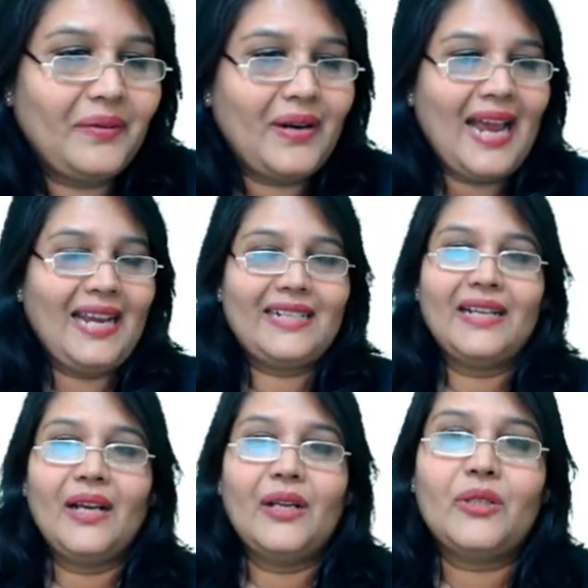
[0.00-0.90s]
right?
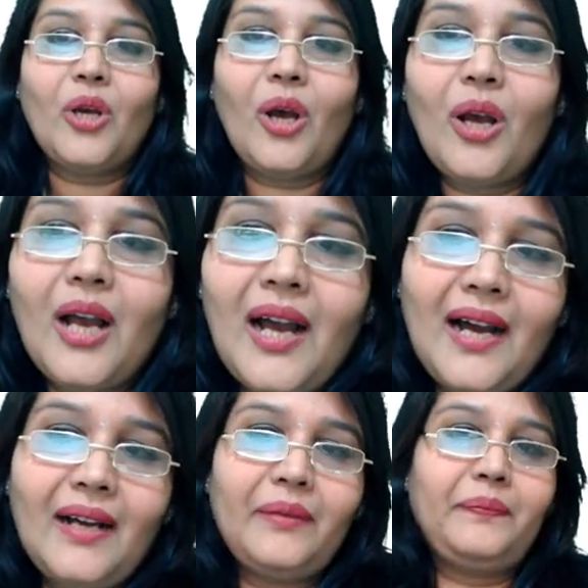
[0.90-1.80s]
So
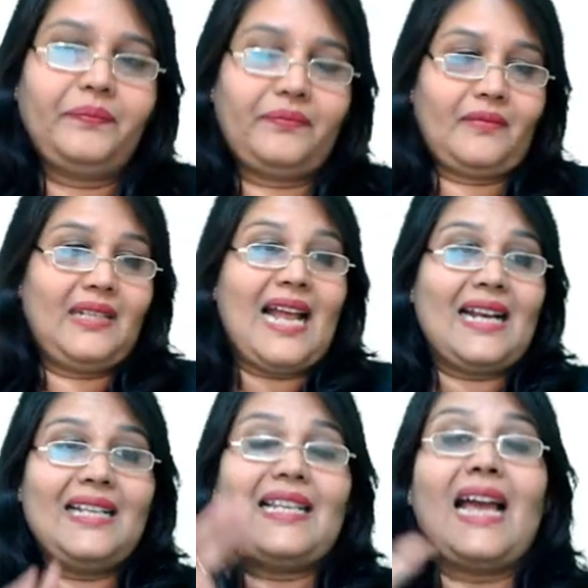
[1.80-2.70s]
um,
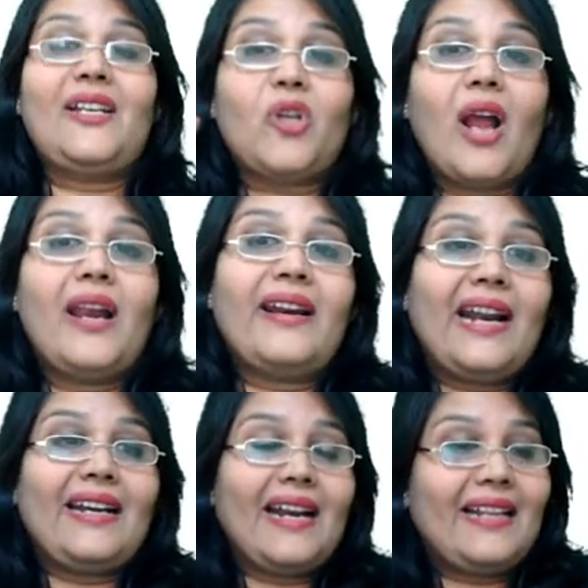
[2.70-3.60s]
that is, I
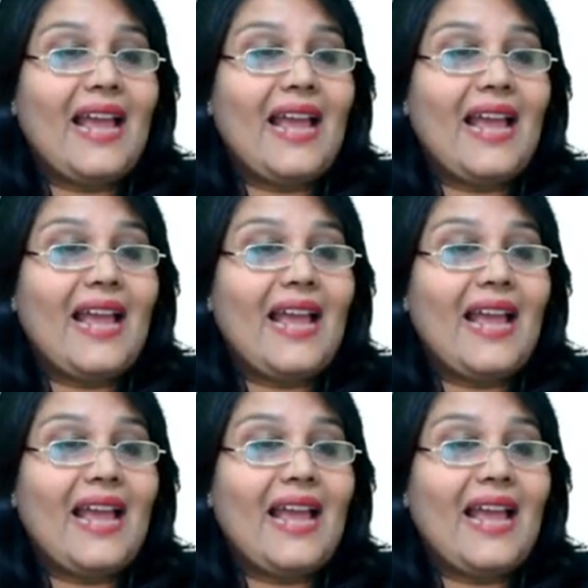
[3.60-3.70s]
tolerated